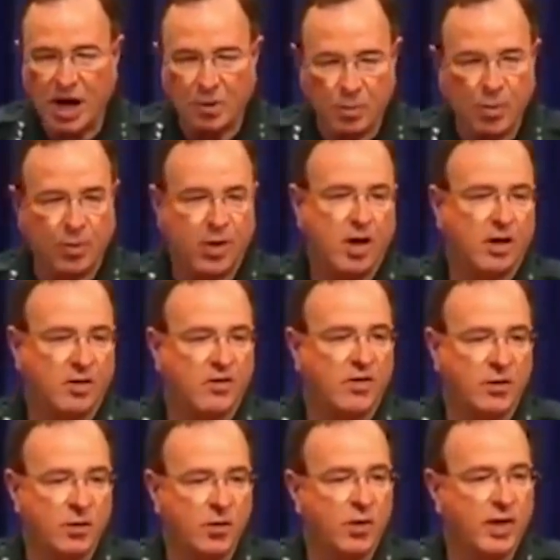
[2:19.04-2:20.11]
even want to cover it
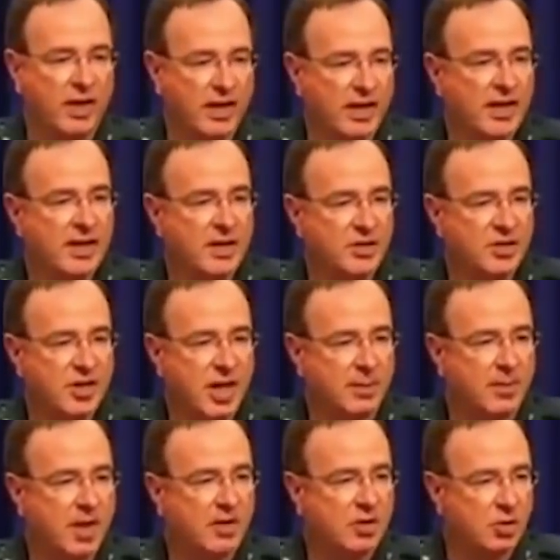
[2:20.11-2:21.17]
because they're afraid it might hurt
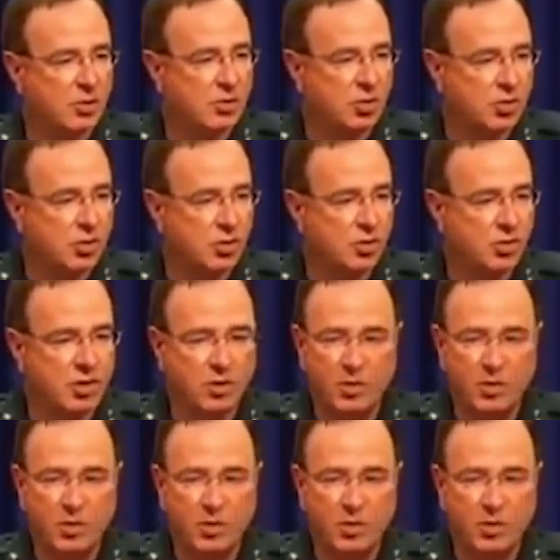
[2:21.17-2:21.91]
their ratings.